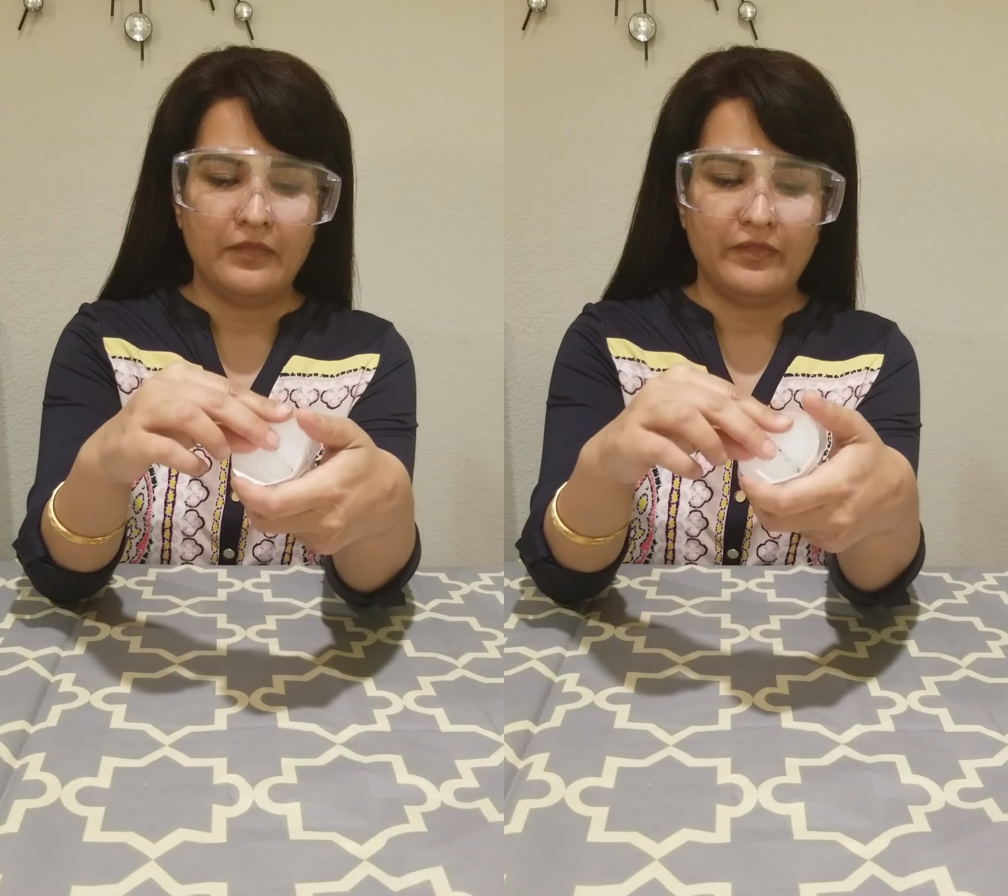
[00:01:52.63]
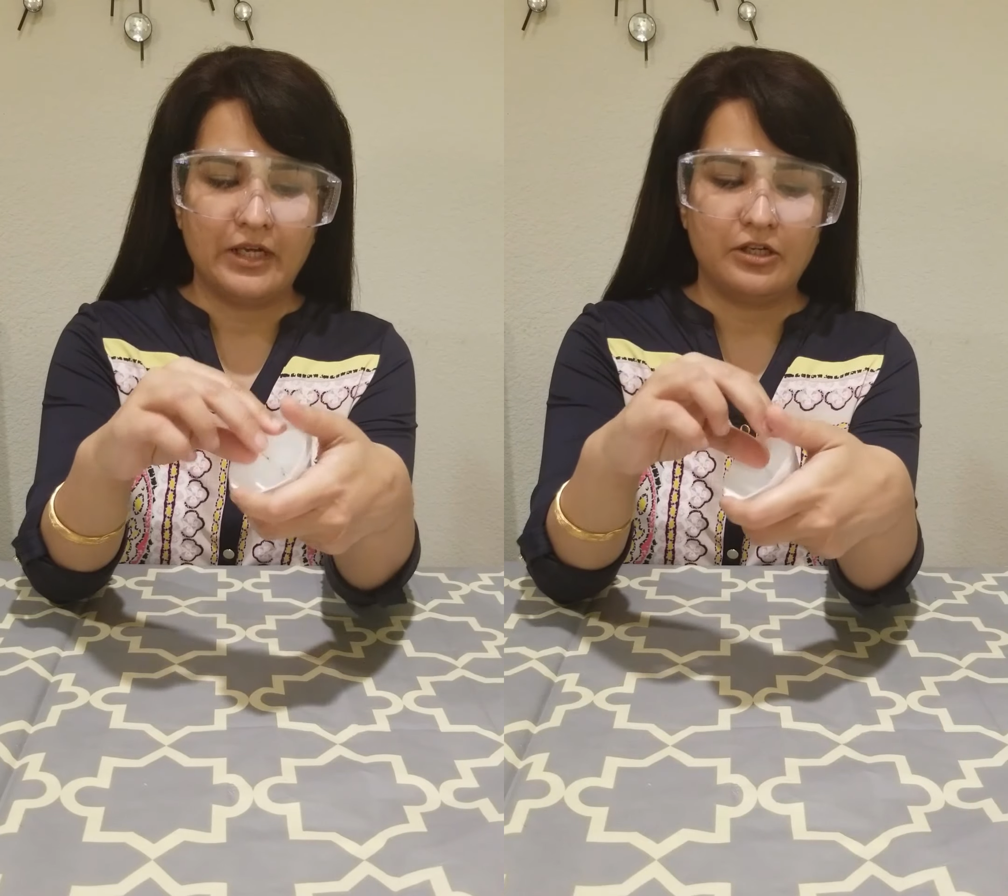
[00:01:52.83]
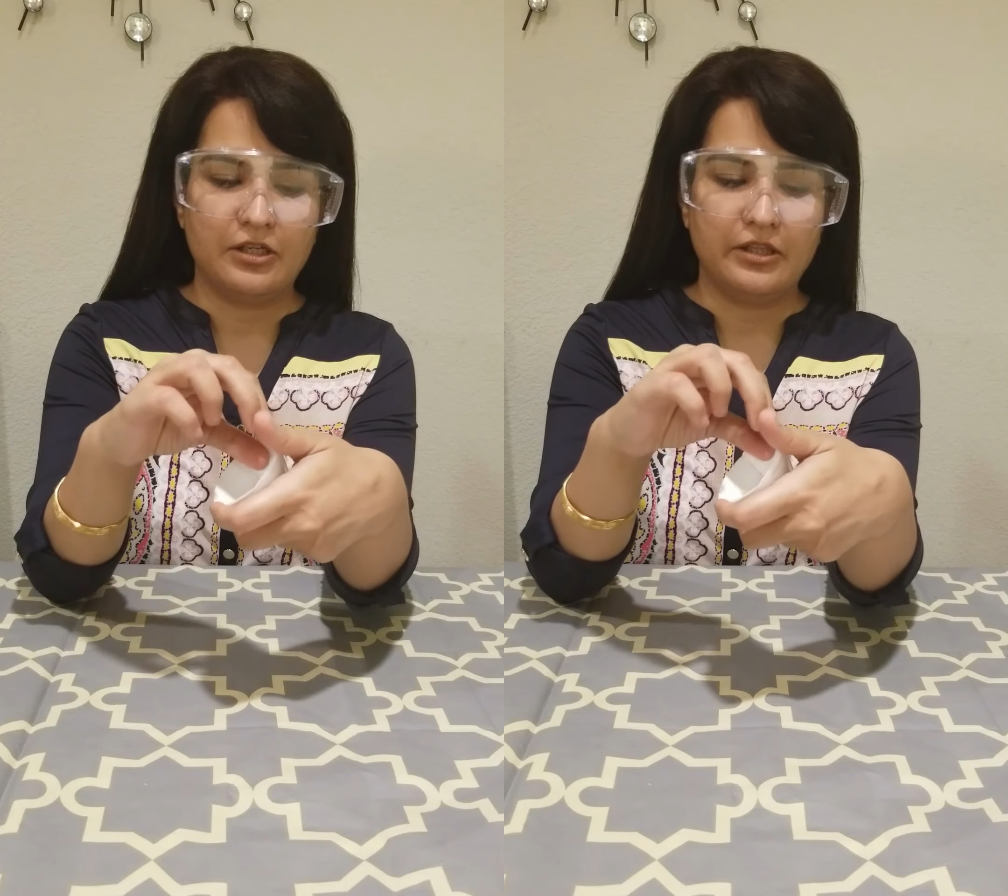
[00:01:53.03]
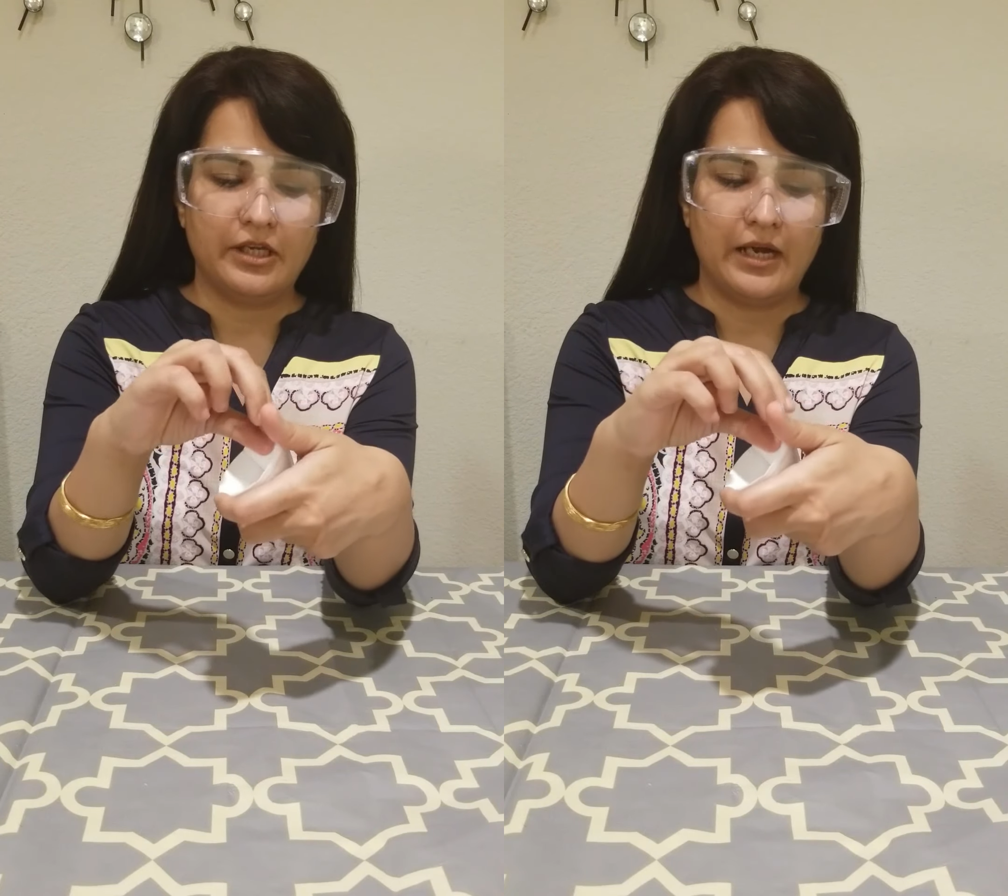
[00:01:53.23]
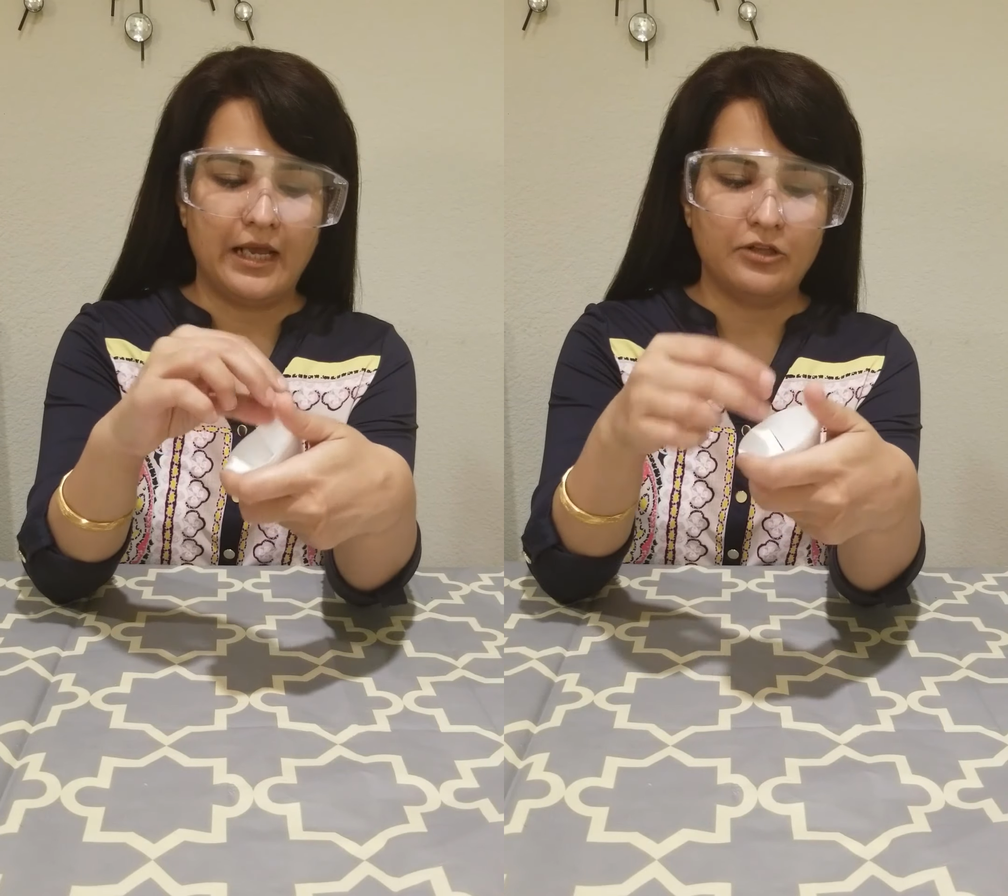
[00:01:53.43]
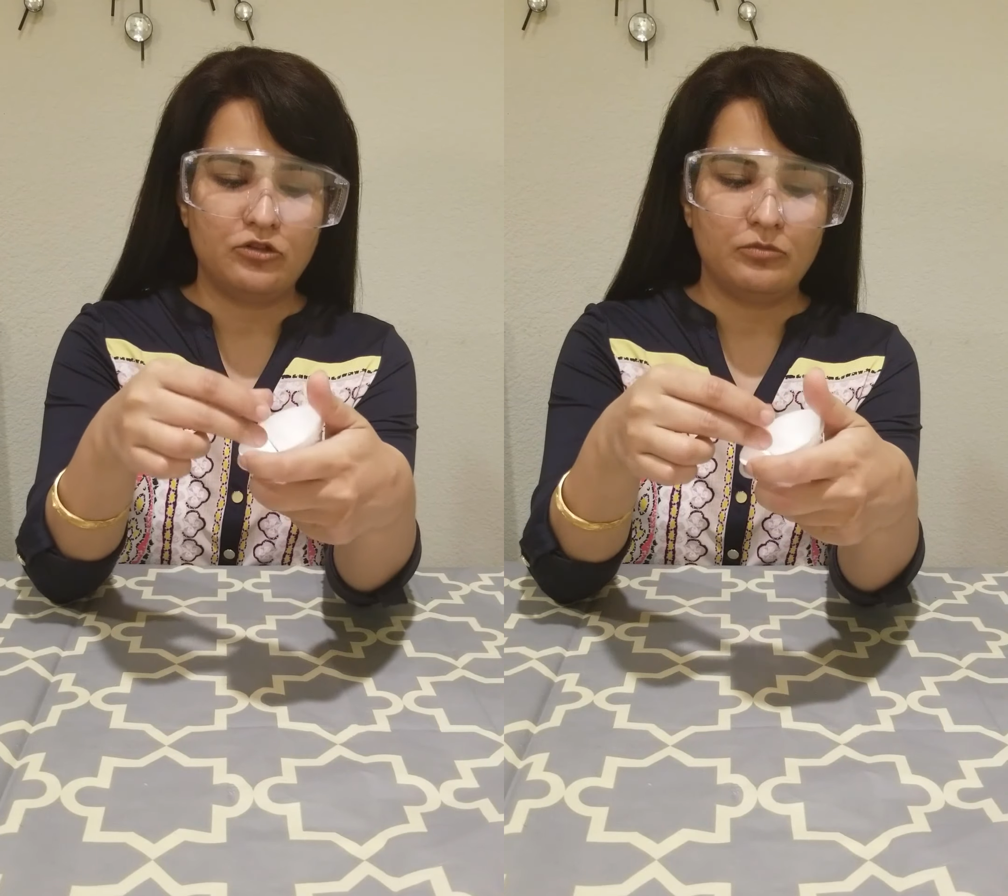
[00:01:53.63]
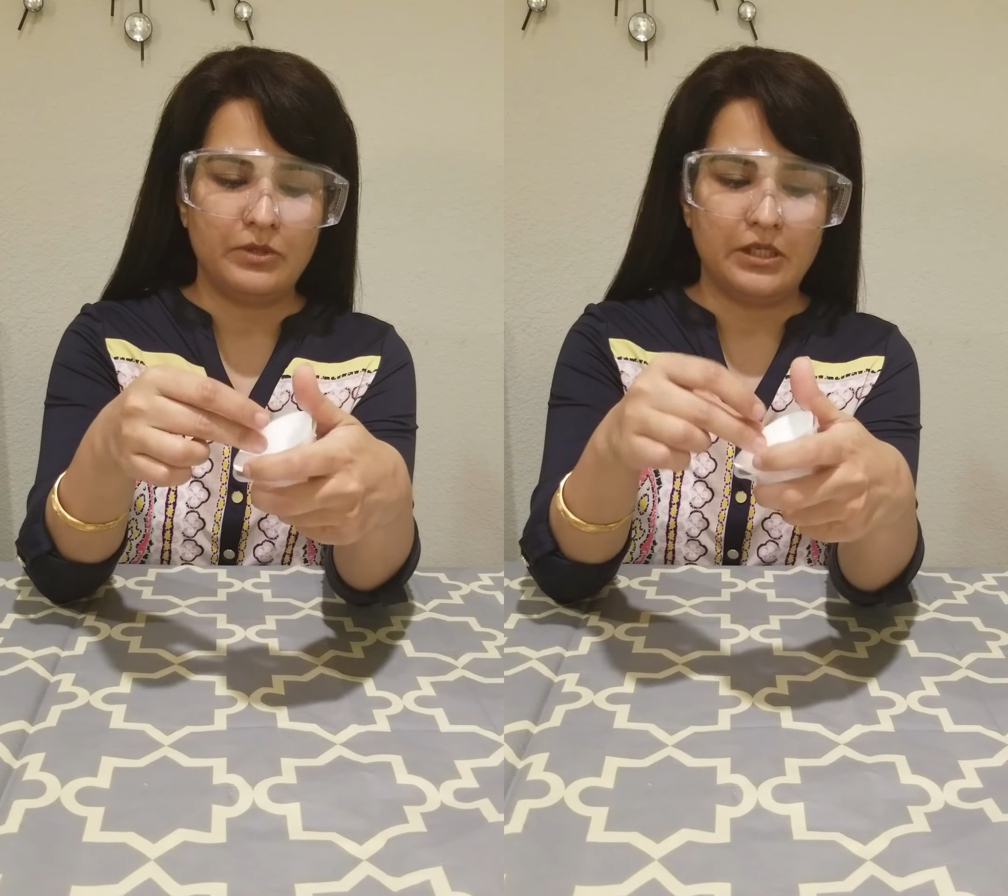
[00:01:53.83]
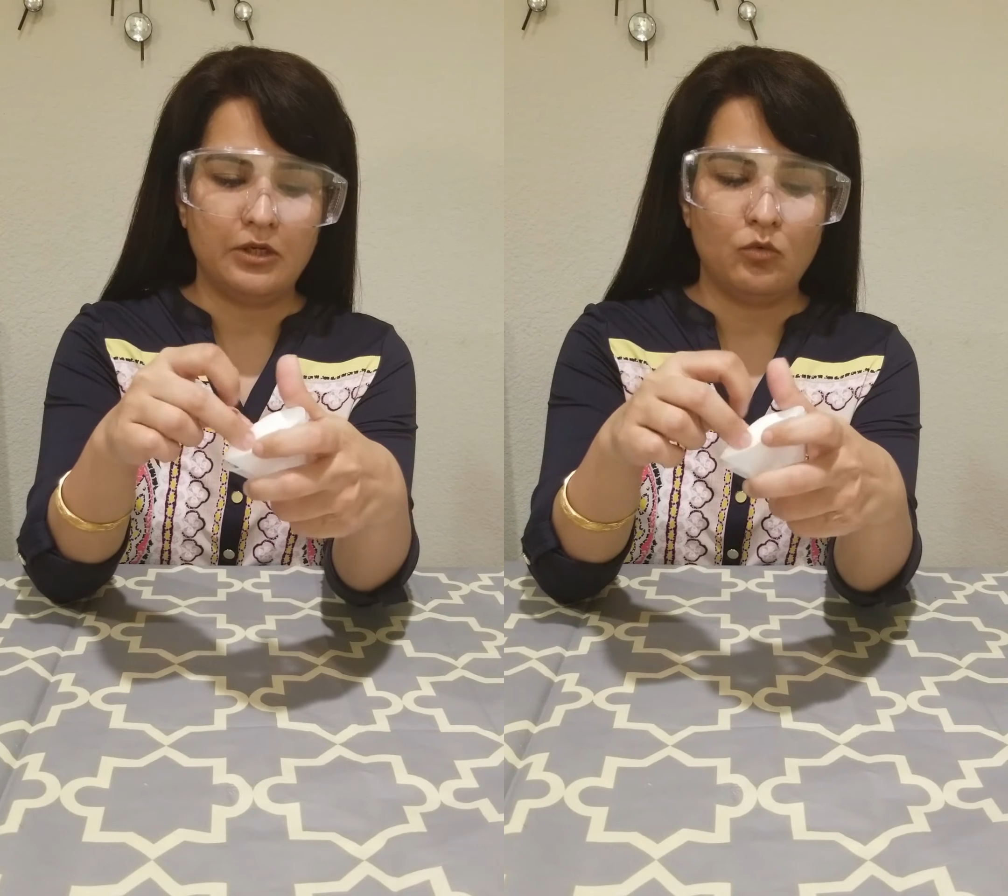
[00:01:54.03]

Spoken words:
that there has to be